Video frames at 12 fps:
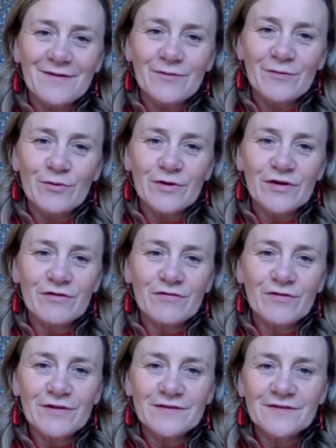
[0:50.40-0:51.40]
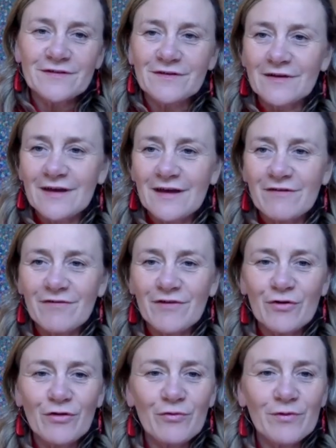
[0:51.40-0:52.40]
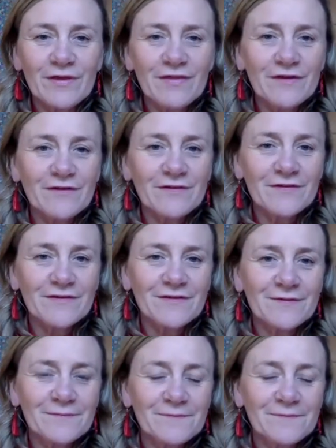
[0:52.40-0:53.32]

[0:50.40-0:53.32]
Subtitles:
Wonderful to have you all with us.